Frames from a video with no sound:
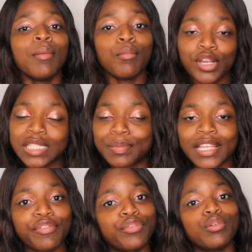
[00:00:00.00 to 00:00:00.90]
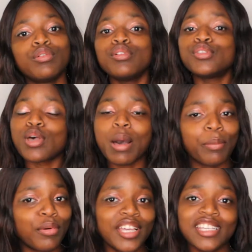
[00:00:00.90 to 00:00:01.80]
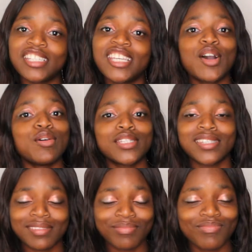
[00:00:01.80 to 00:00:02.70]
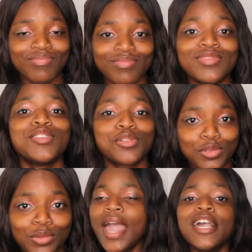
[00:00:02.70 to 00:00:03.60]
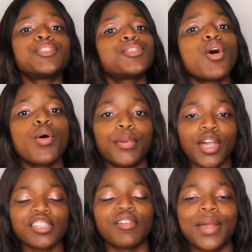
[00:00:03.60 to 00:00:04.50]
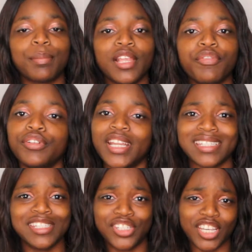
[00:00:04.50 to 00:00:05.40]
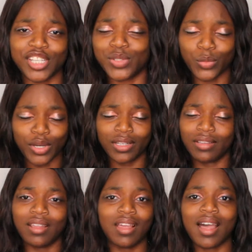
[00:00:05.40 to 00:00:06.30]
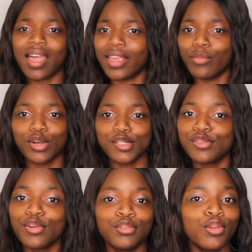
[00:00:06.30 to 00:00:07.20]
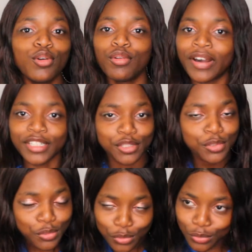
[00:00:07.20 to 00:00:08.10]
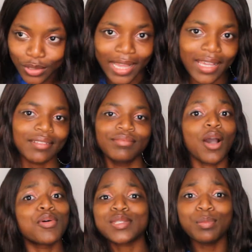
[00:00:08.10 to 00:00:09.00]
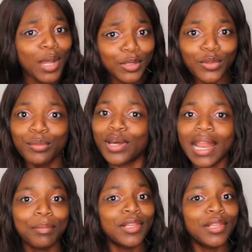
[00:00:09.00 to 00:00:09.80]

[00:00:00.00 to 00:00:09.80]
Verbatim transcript: most playful tomboyish girls in school. So because of my playfulness in JS1, I was known all over the school. Like I was smart though, but that